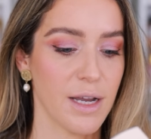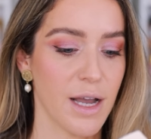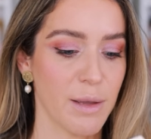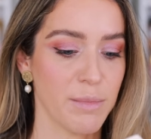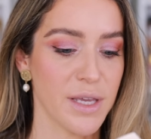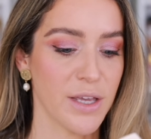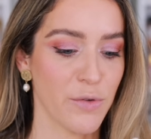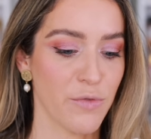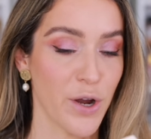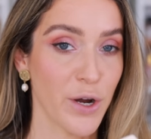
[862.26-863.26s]
I'm
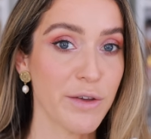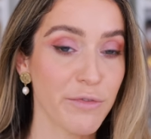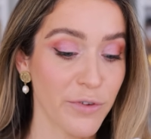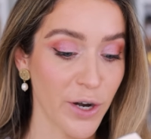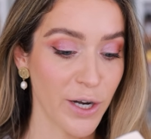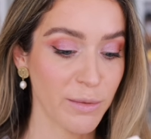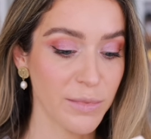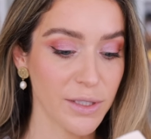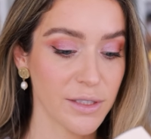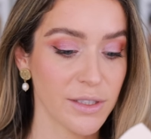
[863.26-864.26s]
being very
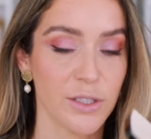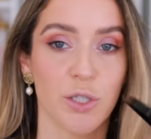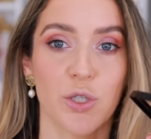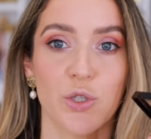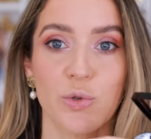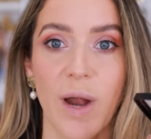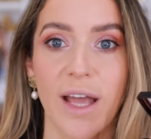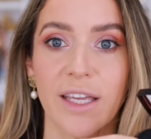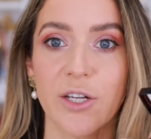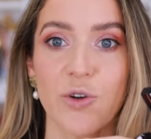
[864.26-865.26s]
firm,
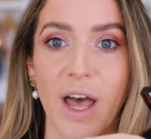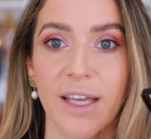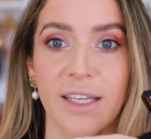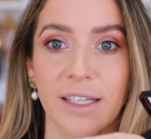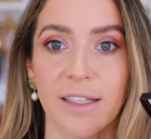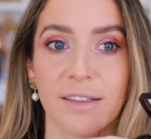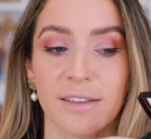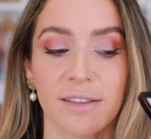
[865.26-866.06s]
draggy,